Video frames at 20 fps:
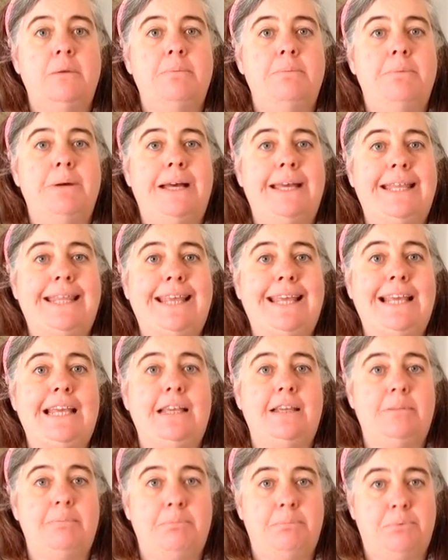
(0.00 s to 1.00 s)
by the
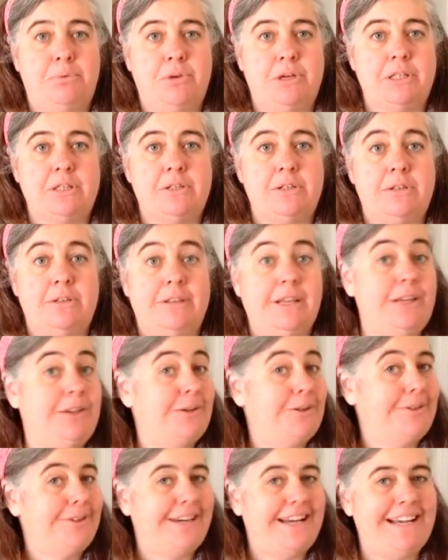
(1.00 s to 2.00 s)
input that you
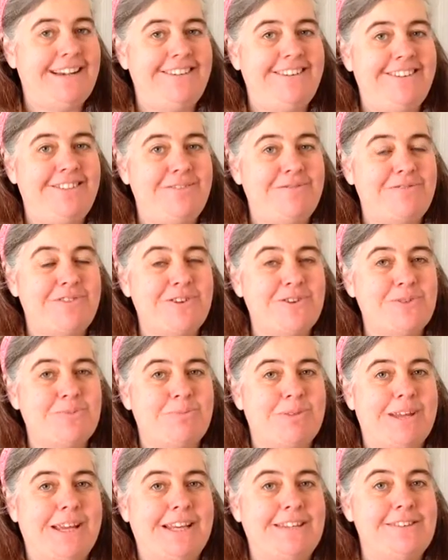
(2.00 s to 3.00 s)
created in the first
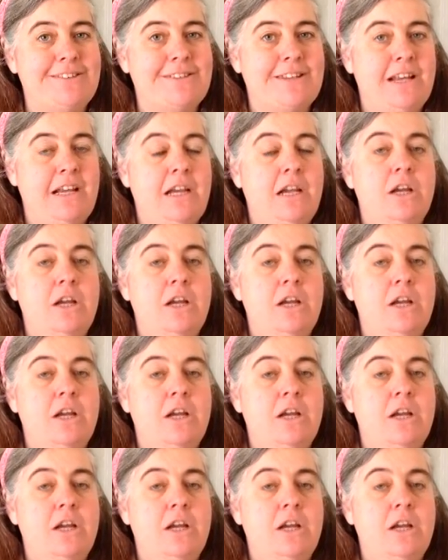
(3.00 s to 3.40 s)
place,